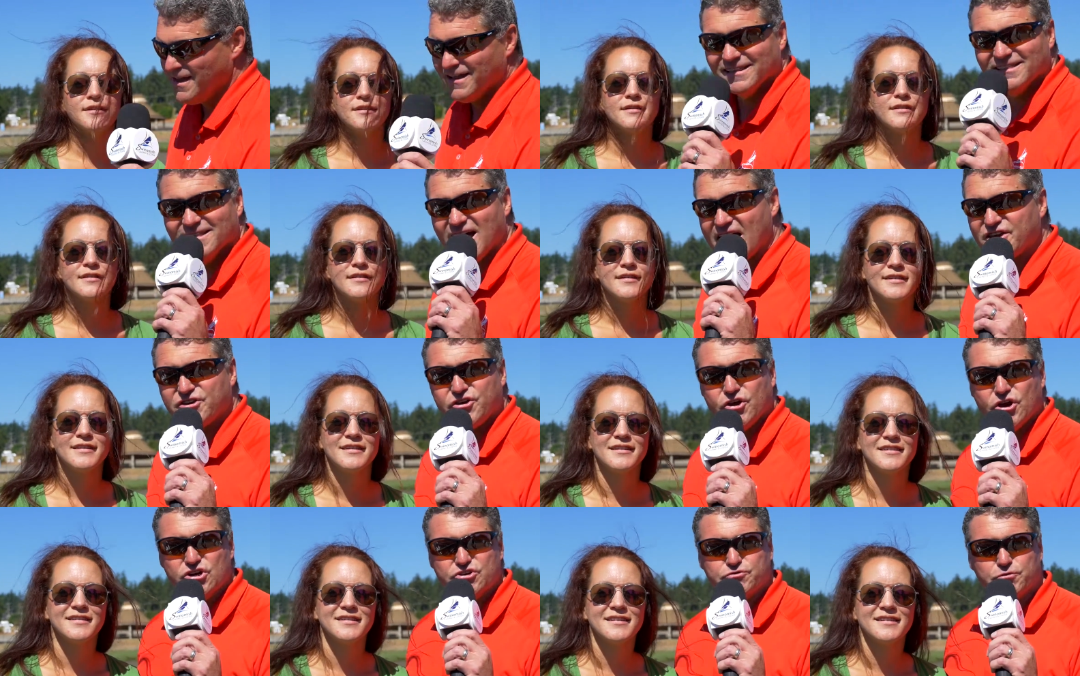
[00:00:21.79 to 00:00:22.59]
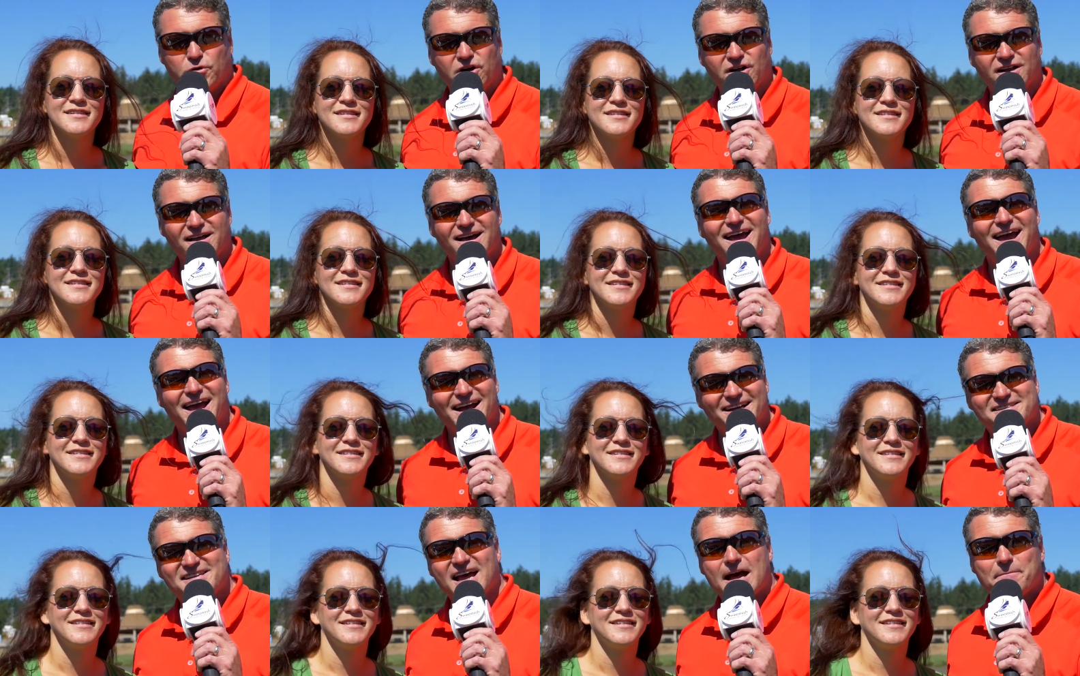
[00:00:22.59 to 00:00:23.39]
Speaker 1: Like usual,
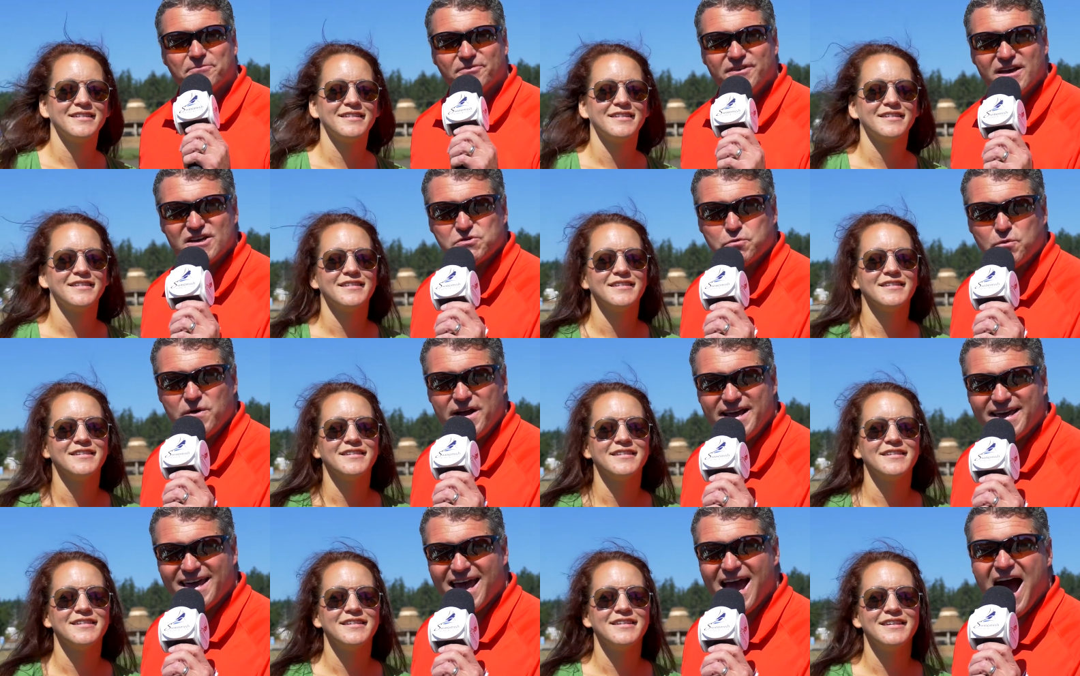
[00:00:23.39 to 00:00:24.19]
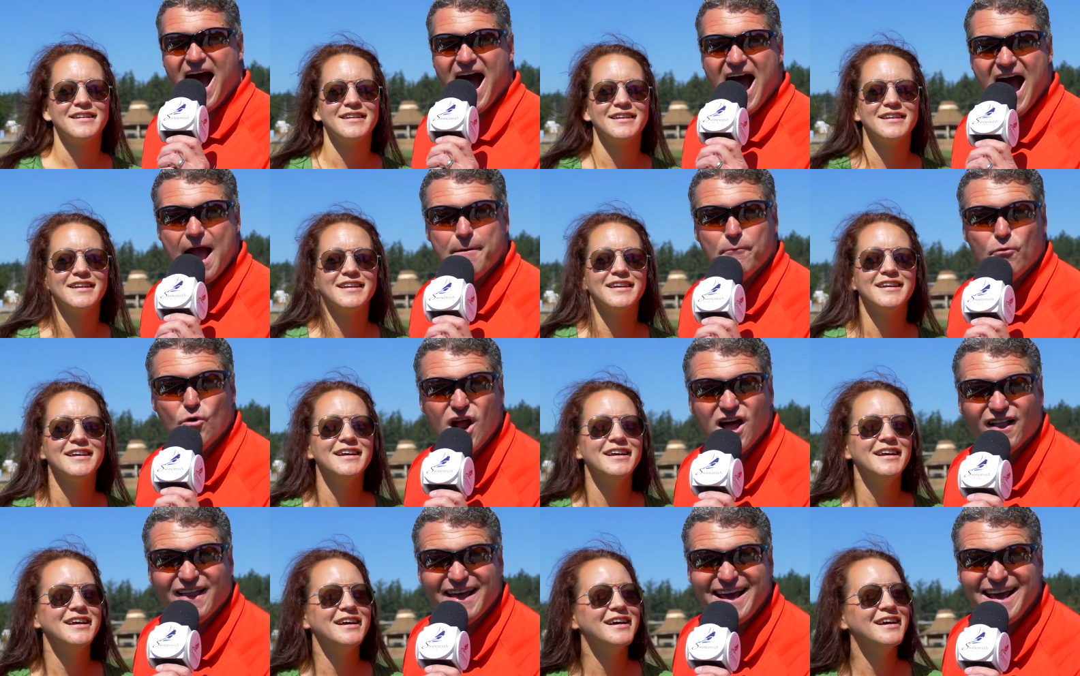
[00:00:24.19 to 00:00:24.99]
except this week, I'm
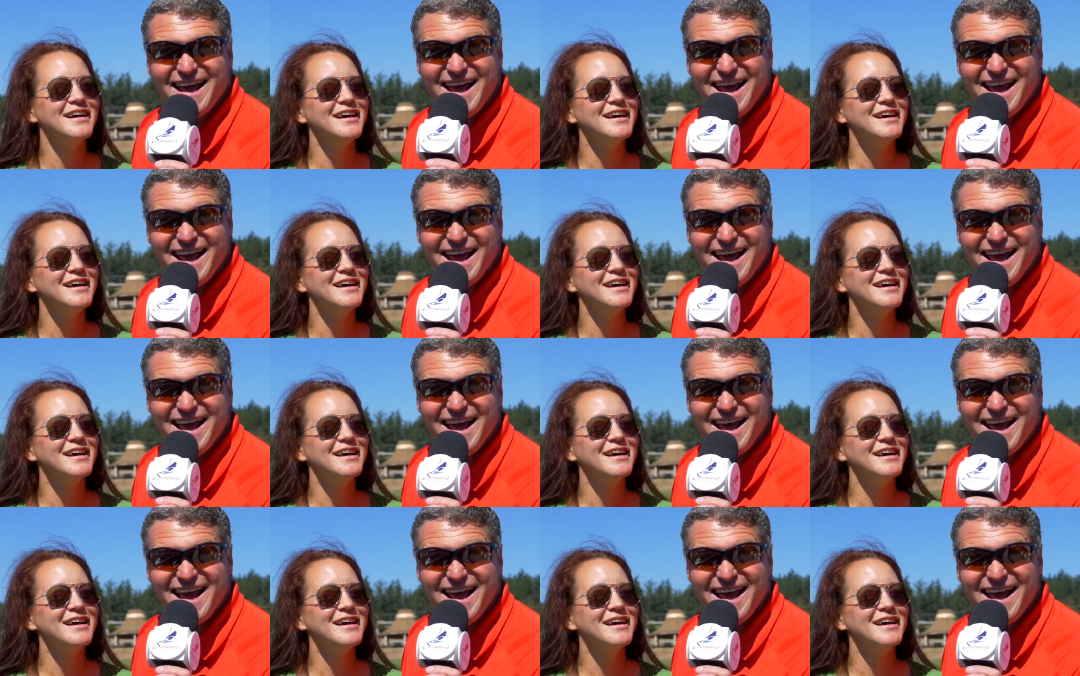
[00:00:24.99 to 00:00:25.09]
really